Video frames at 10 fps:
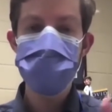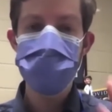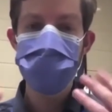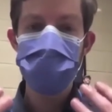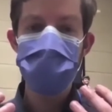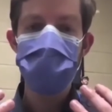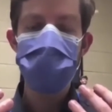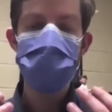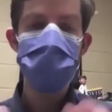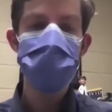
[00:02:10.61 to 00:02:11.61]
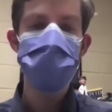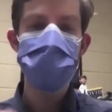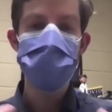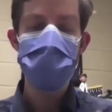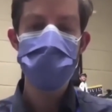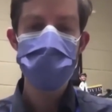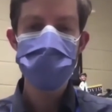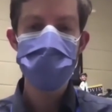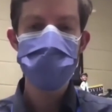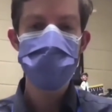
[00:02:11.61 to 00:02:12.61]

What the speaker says: You're bringing it up here. You're contaminating yourself.